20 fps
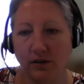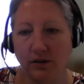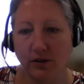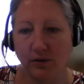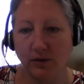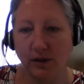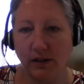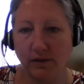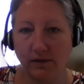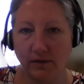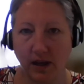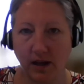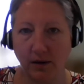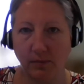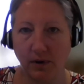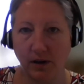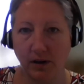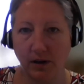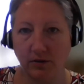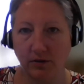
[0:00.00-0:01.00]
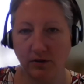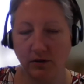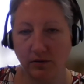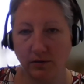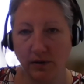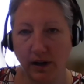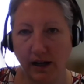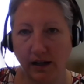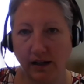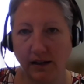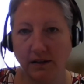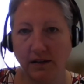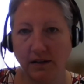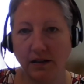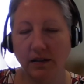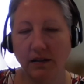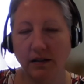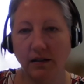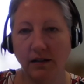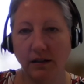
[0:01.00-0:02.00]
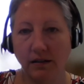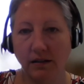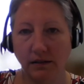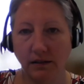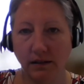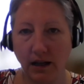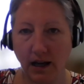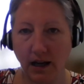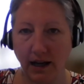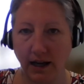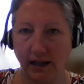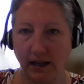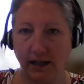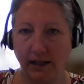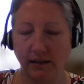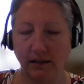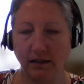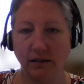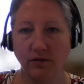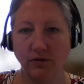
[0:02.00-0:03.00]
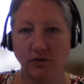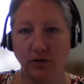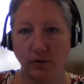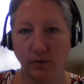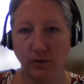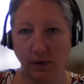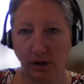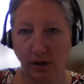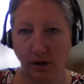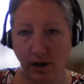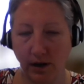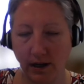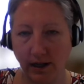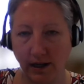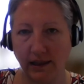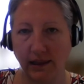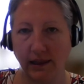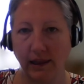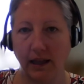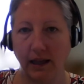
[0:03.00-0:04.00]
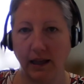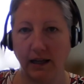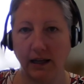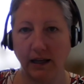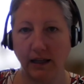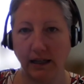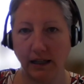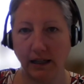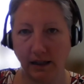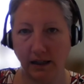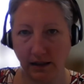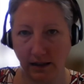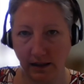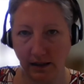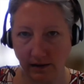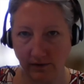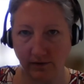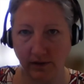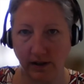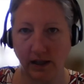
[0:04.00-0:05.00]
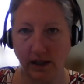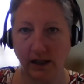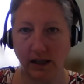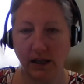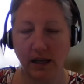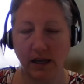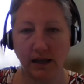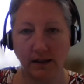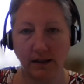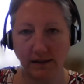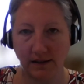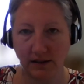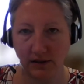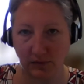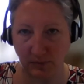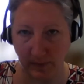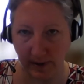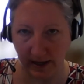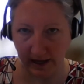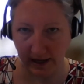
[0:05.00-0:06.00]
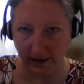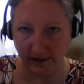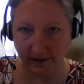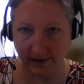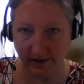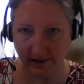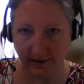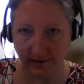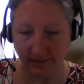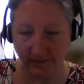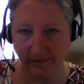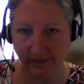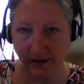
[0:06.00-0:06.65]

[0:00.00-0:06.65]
to give them a direct line to an online giving space.